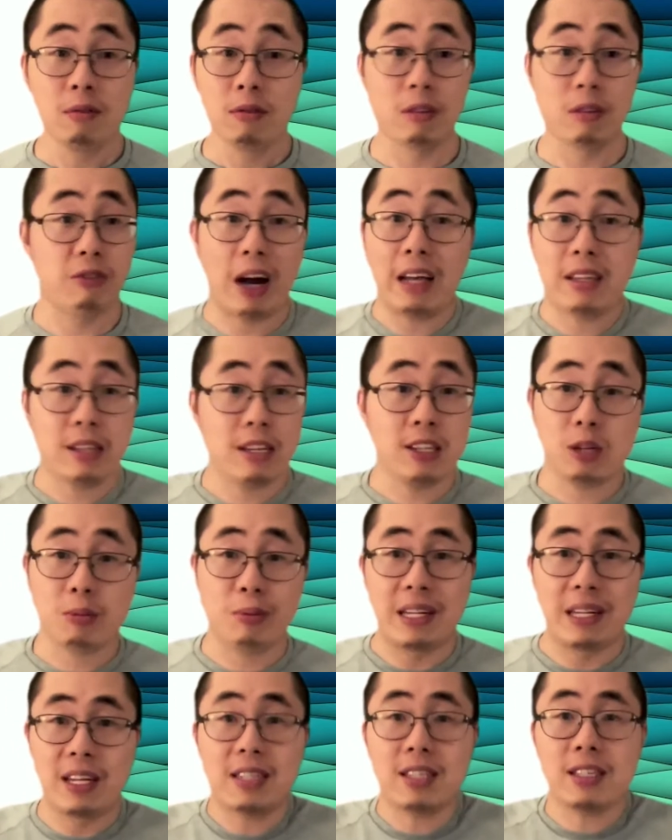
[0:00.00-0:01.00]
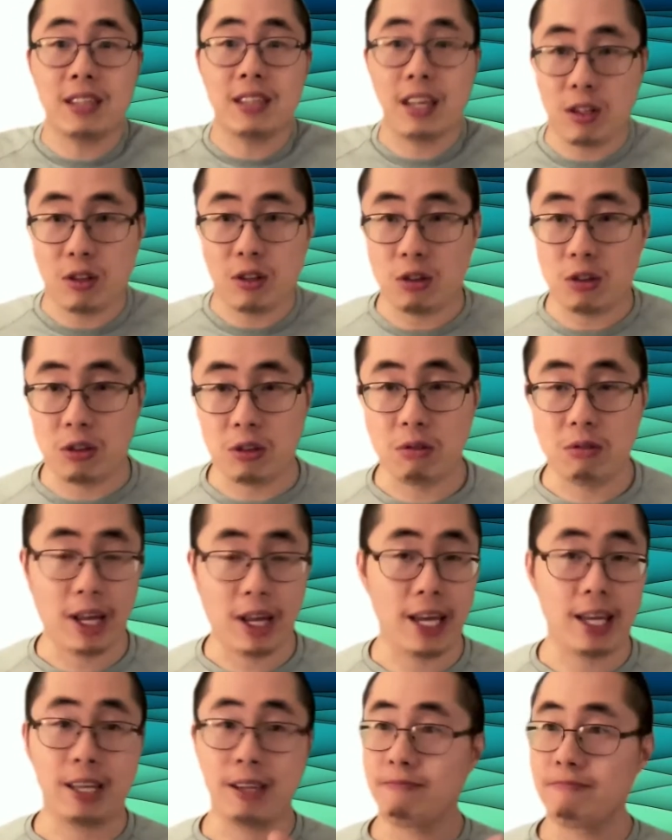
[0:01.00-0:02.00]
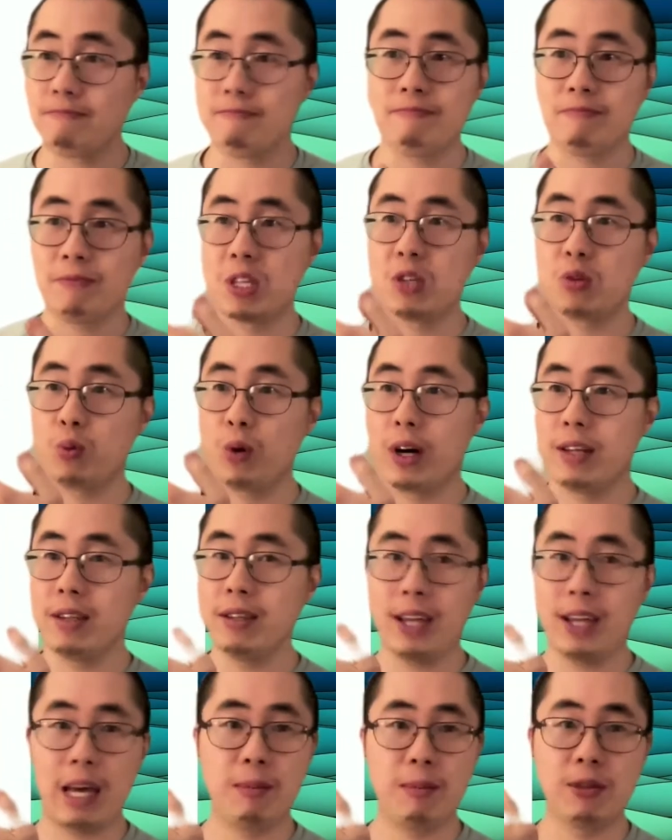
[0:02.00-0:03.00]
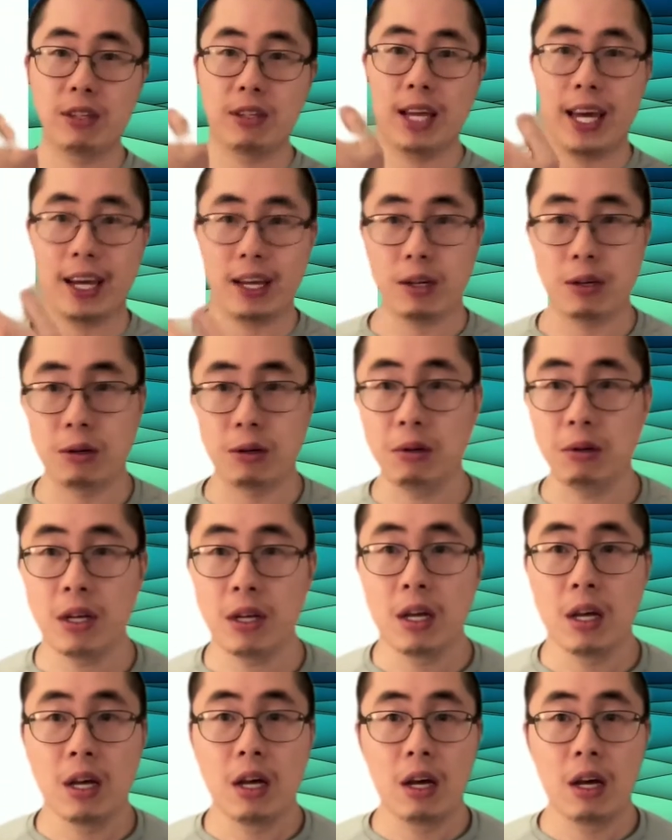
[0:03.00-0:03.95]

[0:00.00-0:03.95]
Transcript: devices that could be listening to you, like this one, Amazon Echo,